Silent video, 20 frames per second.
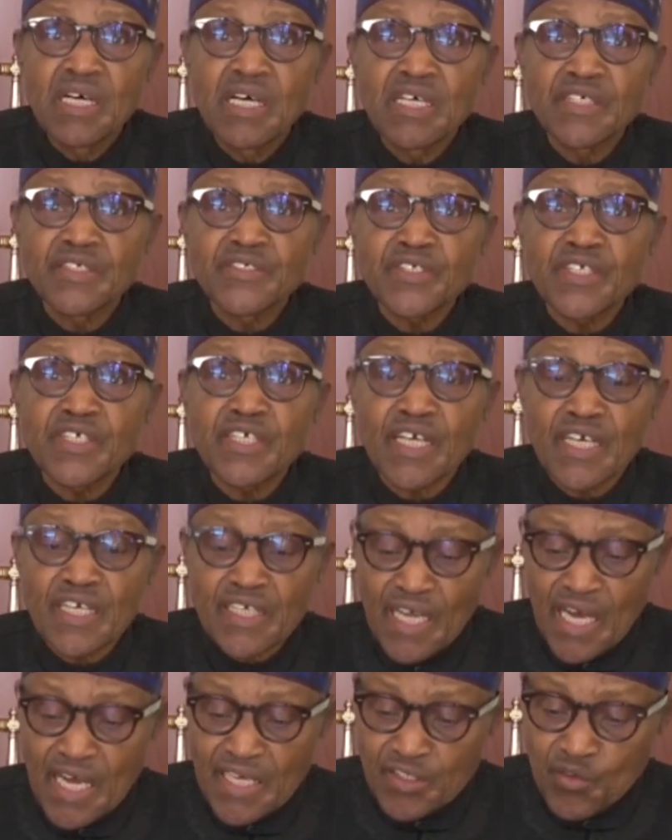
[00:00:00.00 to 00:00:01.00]
has
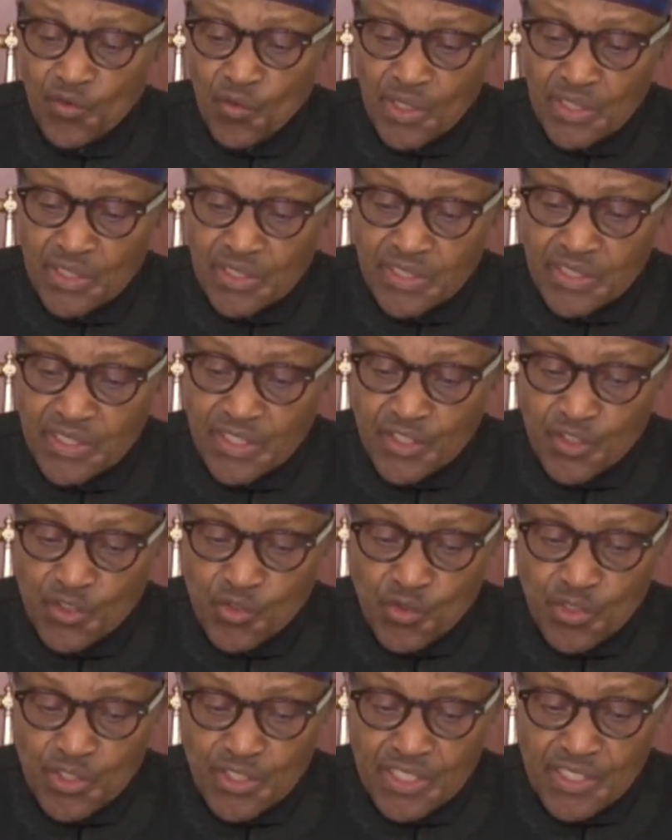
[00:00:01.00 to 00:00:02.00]
taken adequate
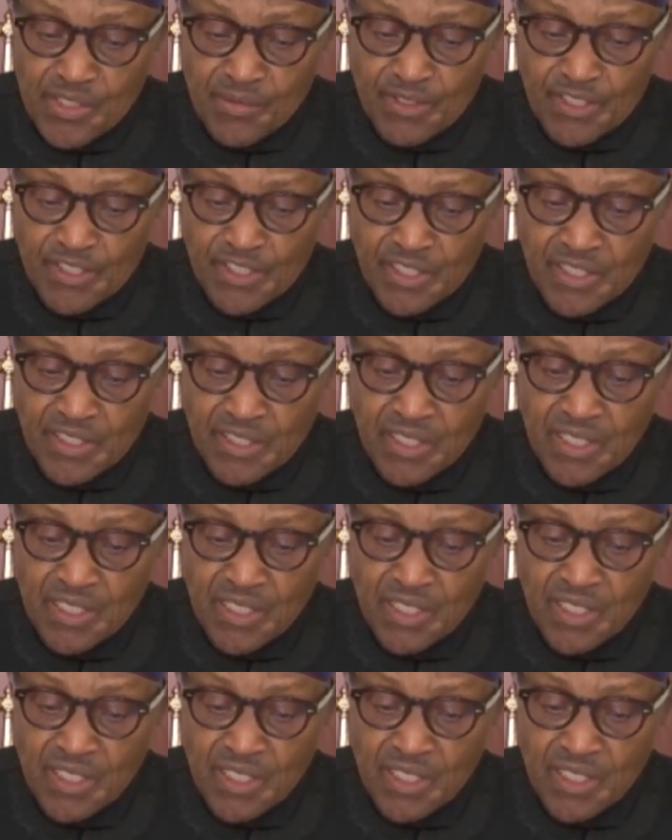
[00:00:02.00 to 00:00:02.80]
security measures